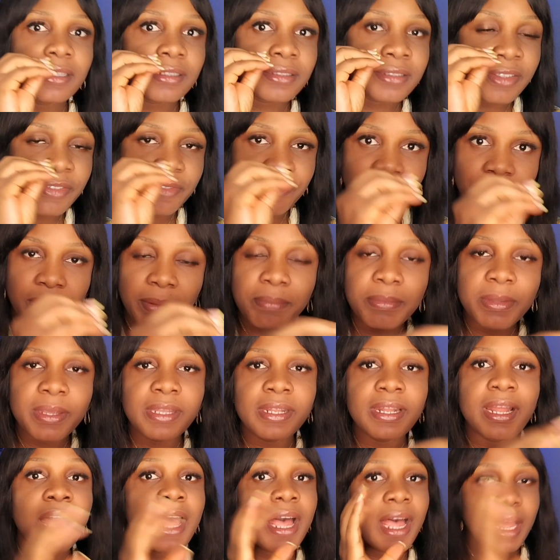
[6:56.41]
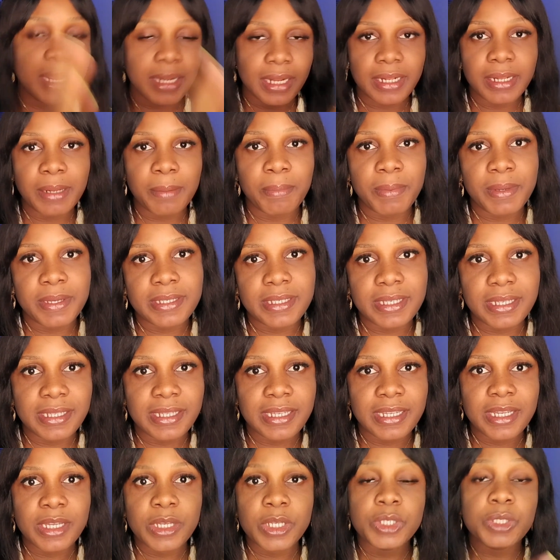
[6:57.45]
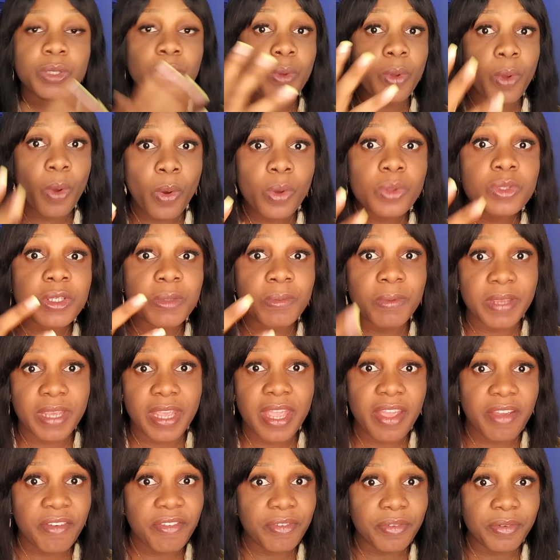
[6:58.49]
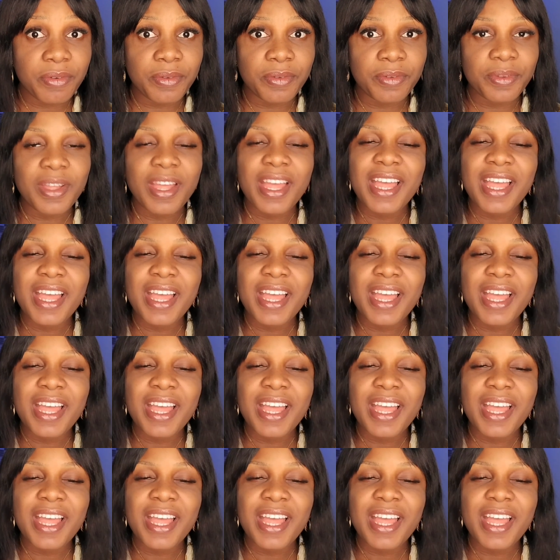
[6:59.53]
defaming another person. So we ought to be careful.